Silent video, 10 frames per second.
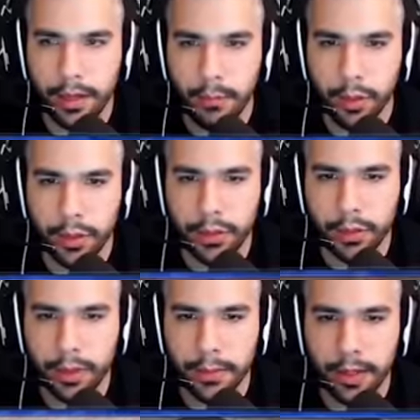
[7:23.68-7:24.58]
I'm pretty sure it
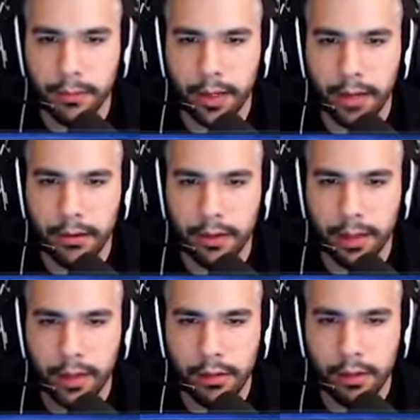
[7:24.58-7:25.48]
comes every now and
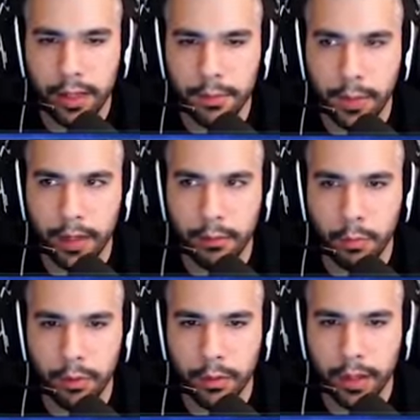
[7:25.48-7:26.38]
then. You guys are probably
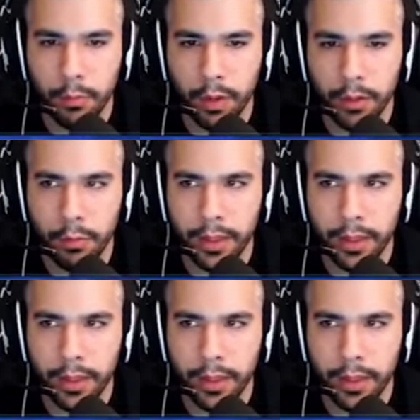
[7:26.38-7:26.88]
wondering, what do I